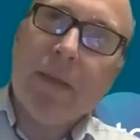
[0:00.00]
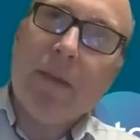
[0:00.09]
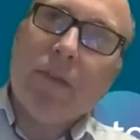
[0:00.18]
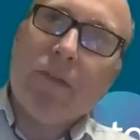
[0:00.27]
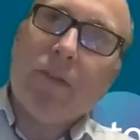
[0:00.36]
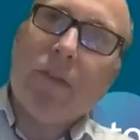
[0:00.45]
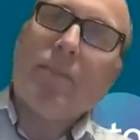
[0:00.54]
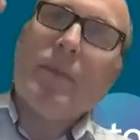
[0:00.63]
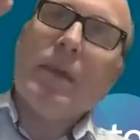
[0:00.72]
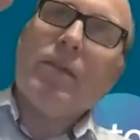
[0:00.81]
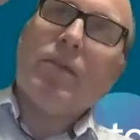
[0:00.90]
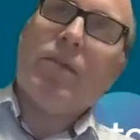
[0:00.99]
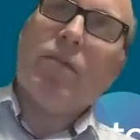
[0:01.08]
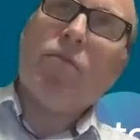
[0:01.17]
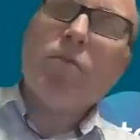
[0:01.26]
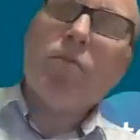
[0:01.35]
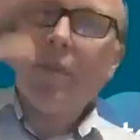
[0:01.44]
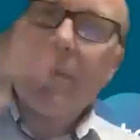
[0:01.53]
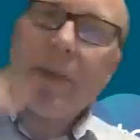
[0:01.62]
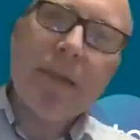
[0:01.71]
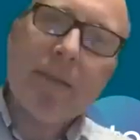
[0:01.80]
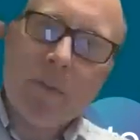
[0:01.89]
So that means that all of the
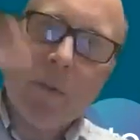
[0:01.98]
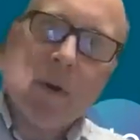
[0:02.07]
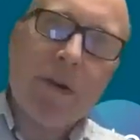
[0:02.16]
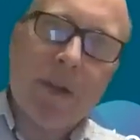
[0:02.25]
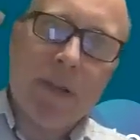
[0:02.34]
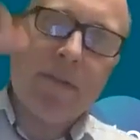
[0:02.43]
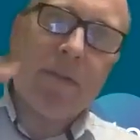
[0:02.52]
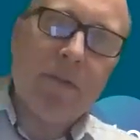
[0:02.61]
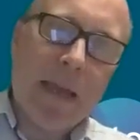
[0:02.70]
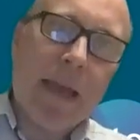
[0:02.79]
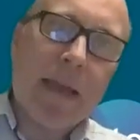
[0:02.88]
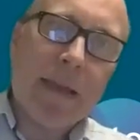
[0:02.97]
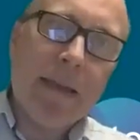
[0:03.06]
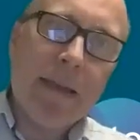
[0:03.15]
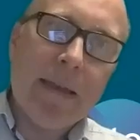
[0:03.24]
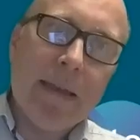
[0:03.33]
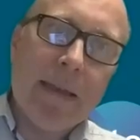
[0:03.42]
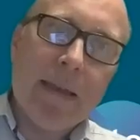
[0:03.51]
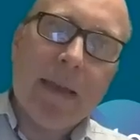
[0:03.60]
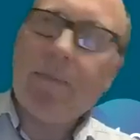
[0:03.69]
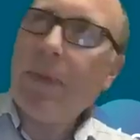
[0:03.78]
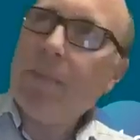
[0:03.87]
basic wiring is okay,
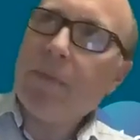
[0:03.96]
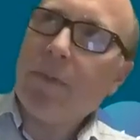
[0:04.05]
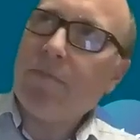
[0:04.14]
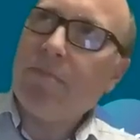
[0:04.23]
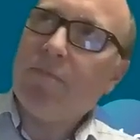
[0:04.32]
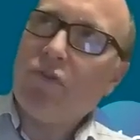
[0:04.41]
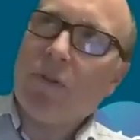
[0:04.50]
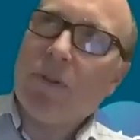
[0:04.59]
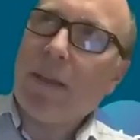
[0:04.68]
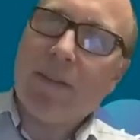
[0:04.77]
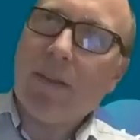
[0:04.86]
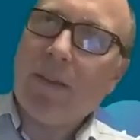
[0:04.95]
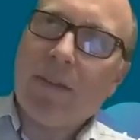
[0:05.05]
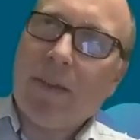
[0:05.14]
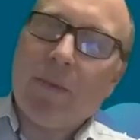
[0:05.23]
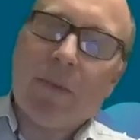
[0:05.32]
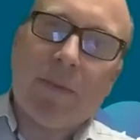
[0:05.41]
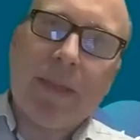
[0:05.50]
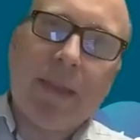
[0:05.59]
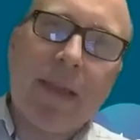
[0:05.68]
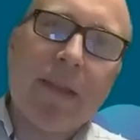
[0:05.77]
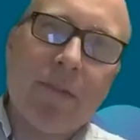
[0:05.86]
and people are trying as hard as they possibly
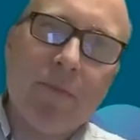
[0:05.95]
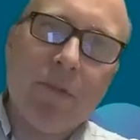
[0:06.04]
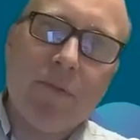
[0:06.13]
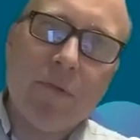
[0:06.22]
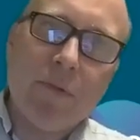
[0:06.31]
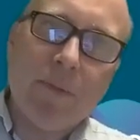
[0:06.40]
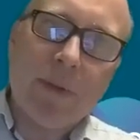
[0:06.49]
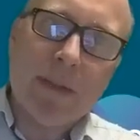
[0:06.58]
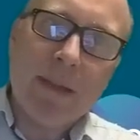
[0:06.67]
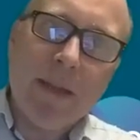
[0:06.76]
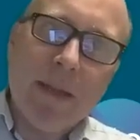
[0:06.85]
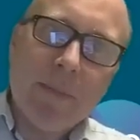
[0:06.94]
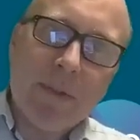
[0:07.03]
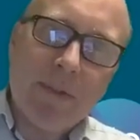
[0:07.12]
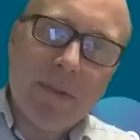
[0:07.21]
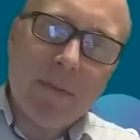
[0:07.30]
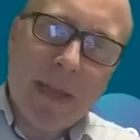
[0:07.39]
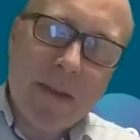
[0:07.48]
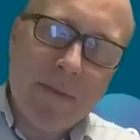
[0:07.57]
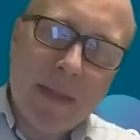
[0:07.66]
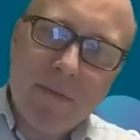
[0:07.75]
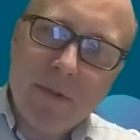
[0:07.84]
can to move normally, but somehow
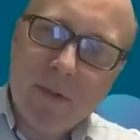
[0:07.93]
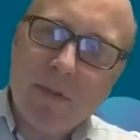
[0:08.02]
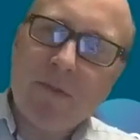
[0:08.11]
they've lost